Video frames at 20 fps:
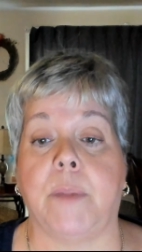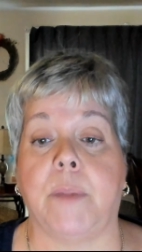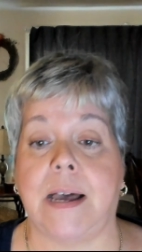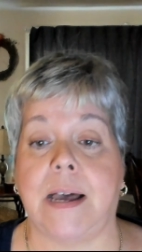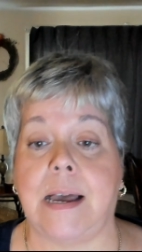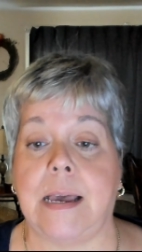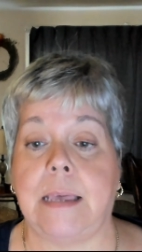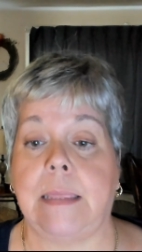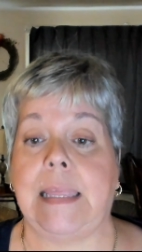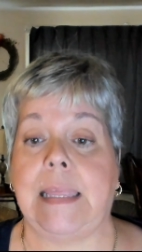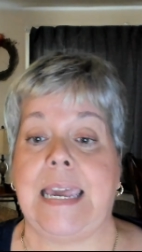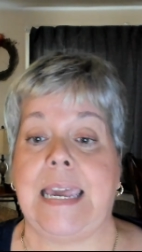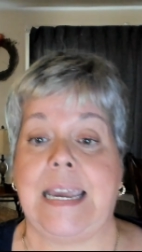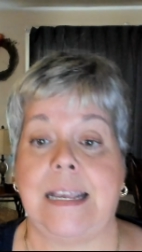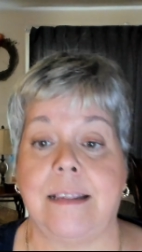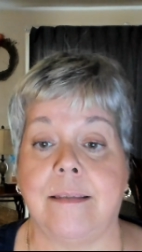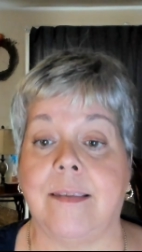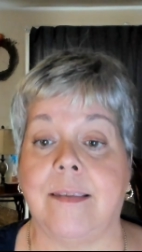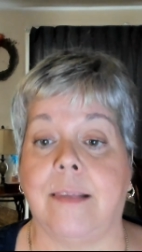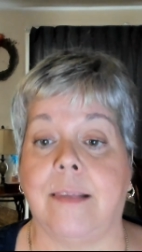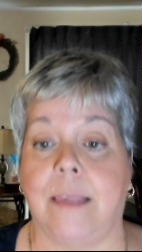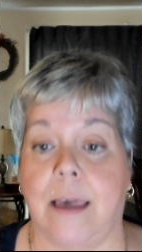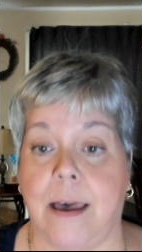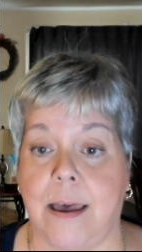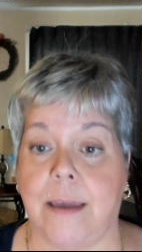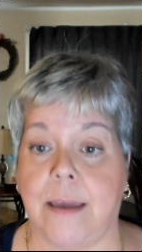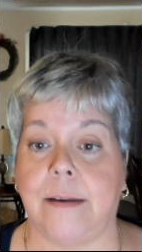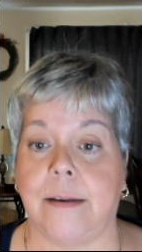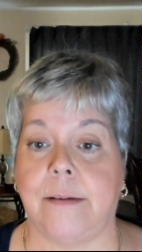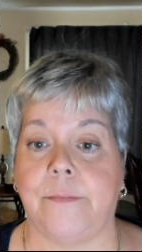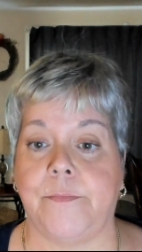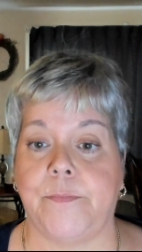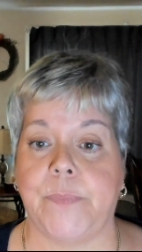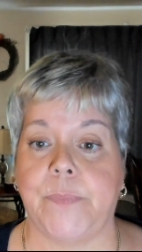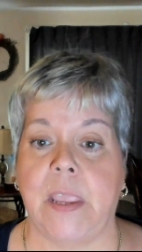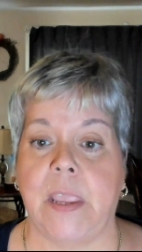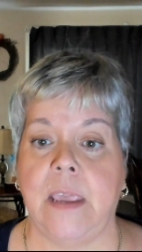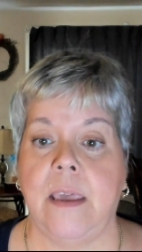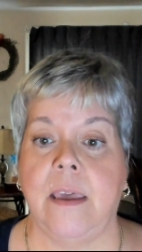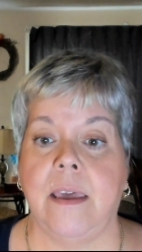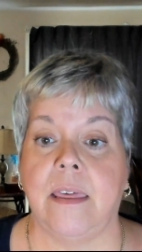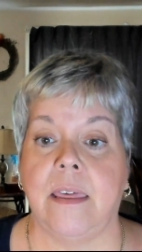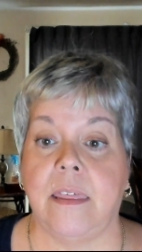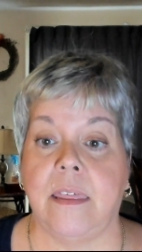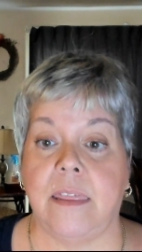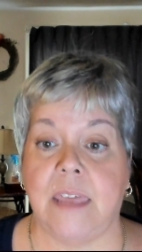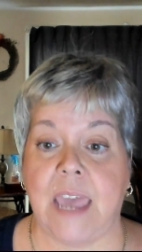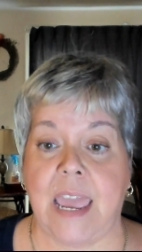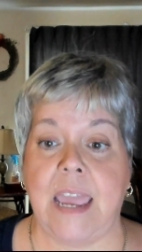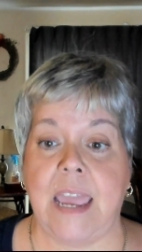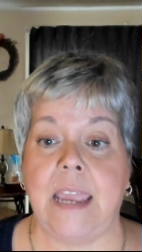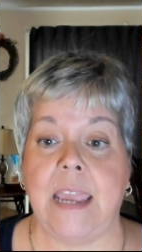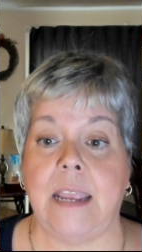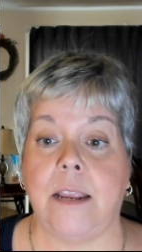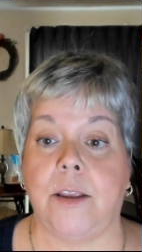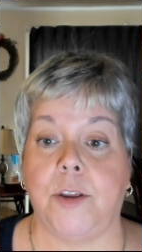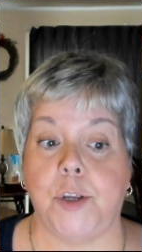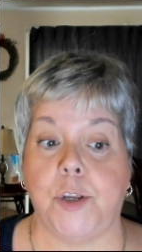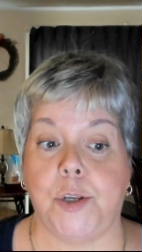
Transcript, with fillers: by landslide, they